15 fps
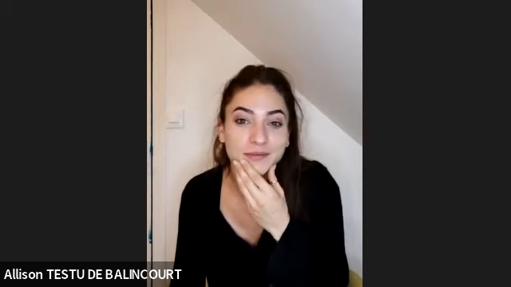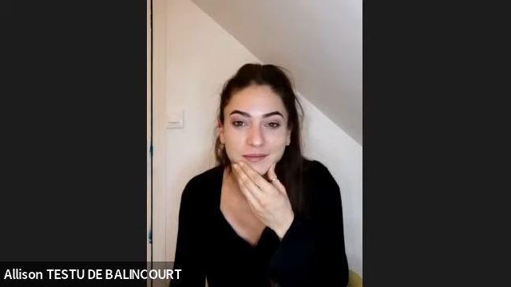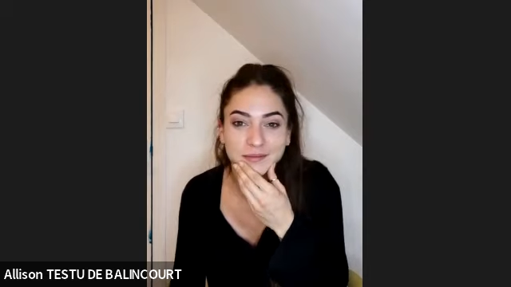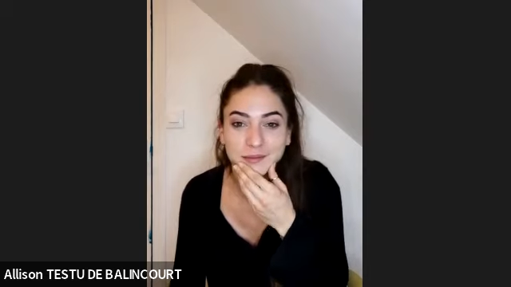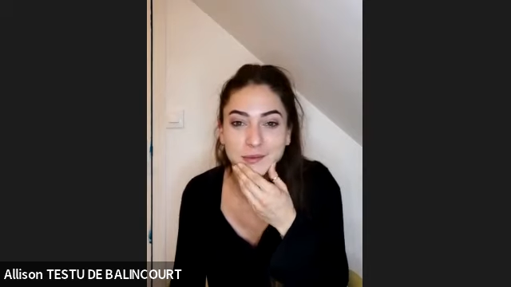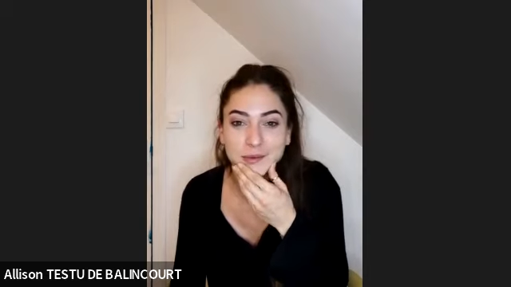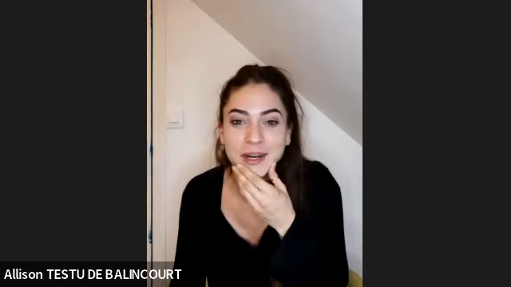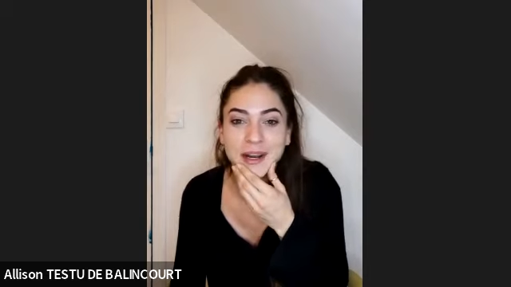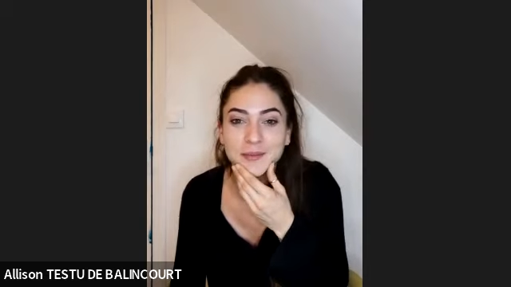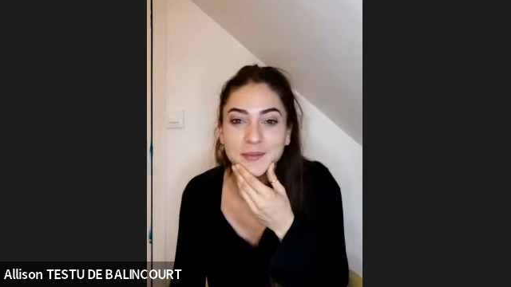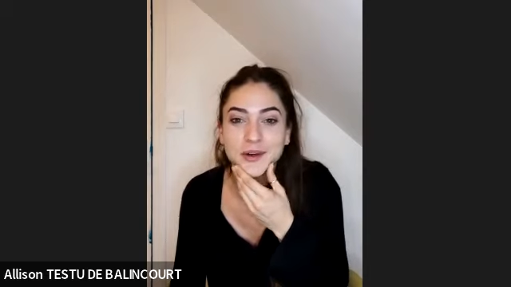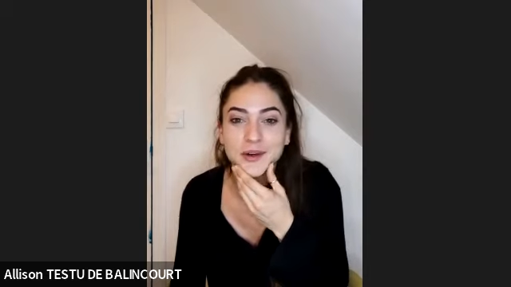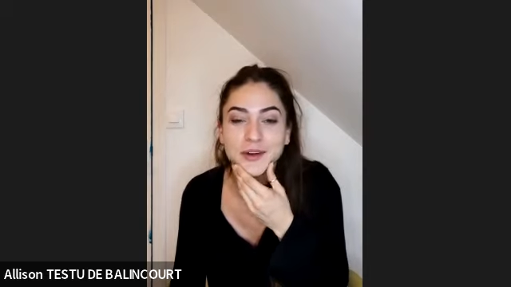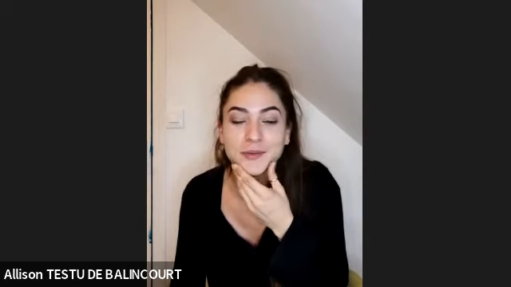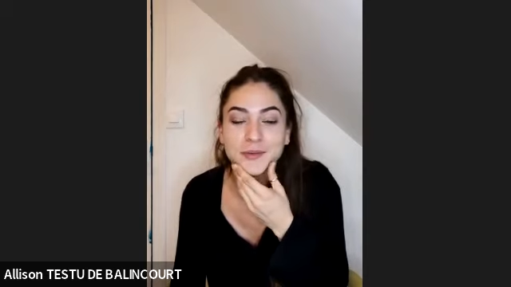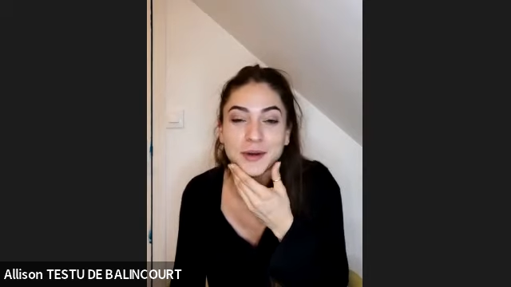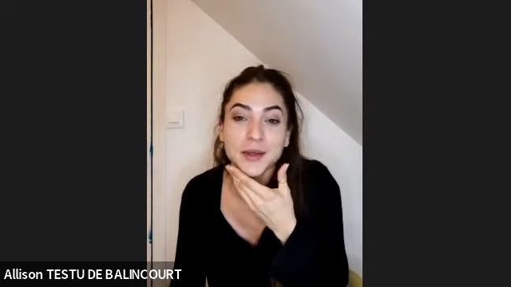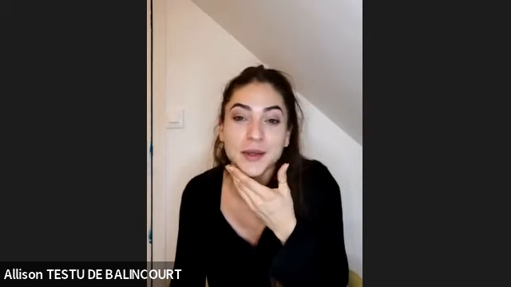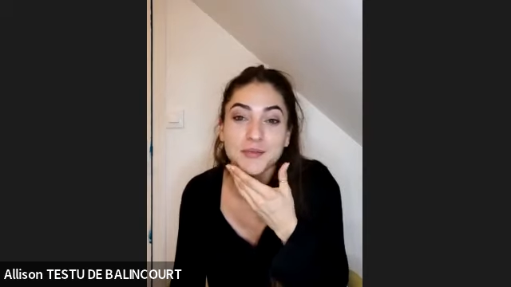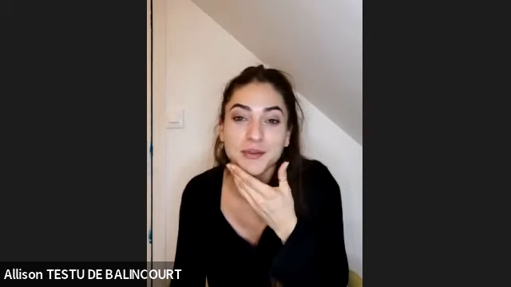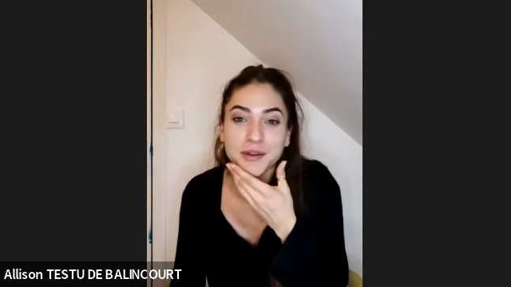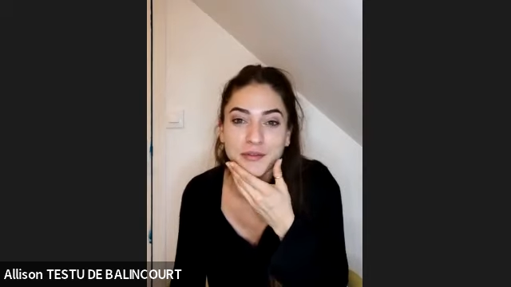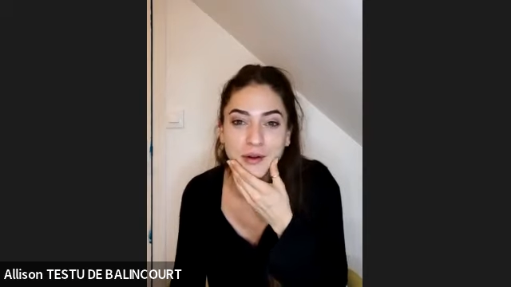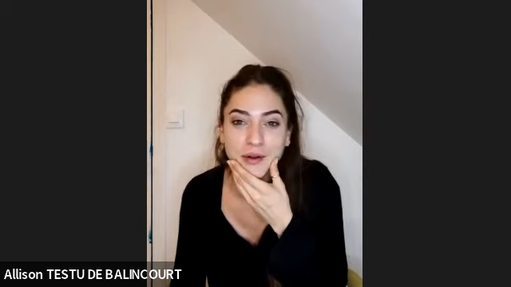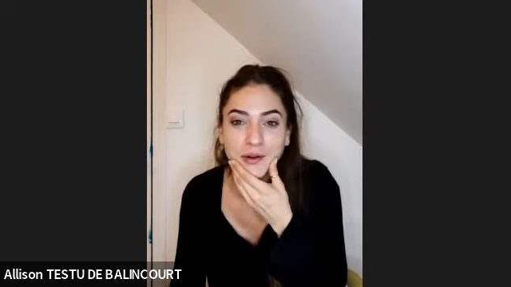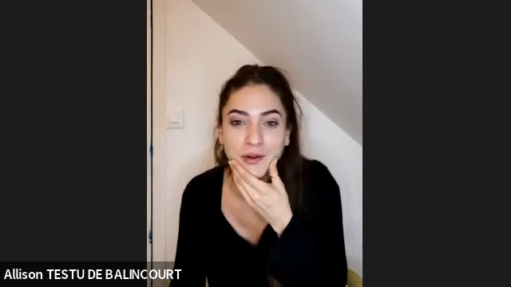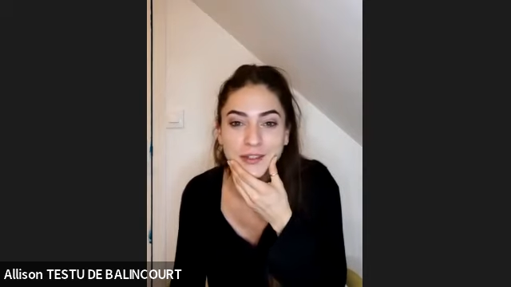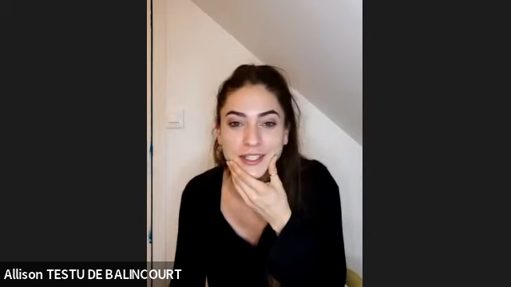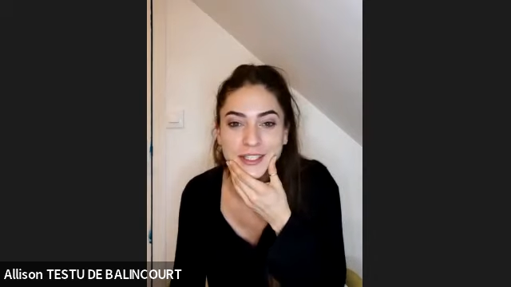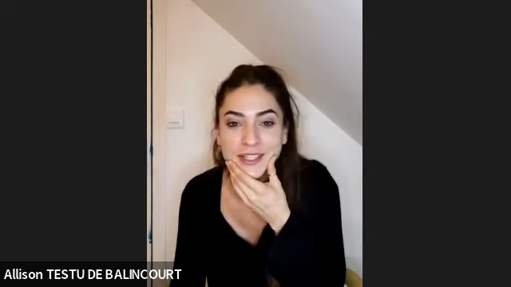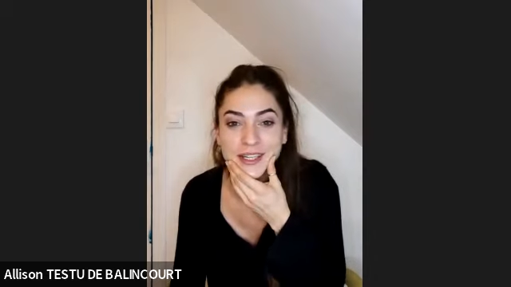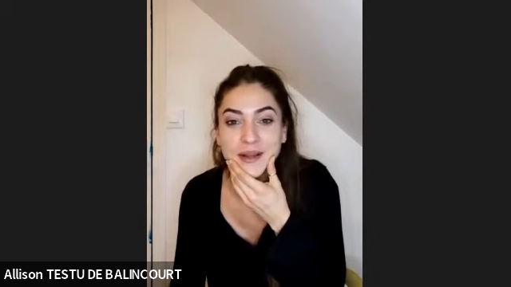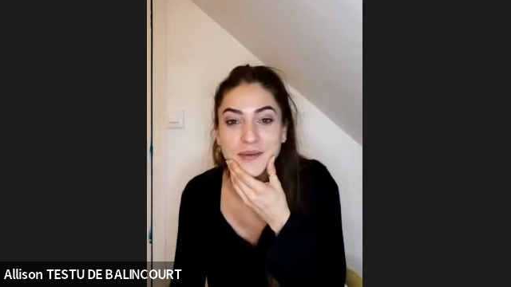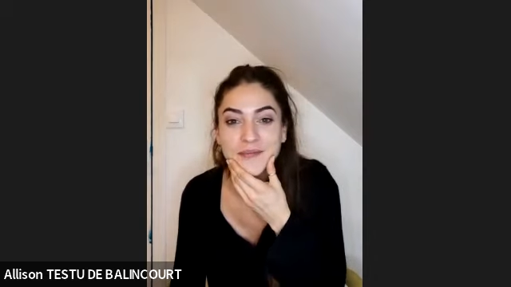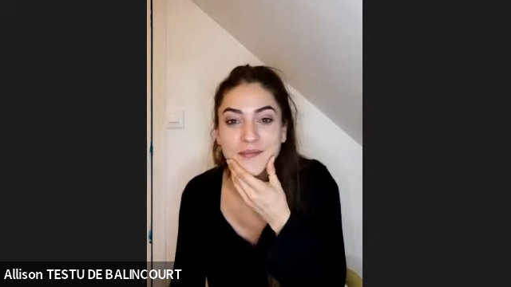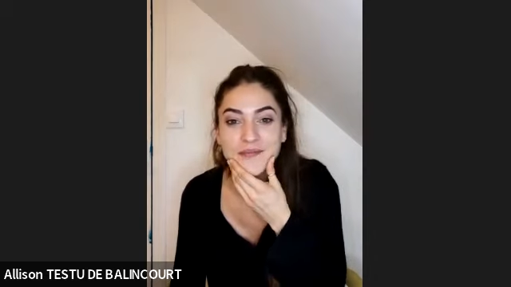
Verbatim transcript: what I'm go- what I prefer honestly.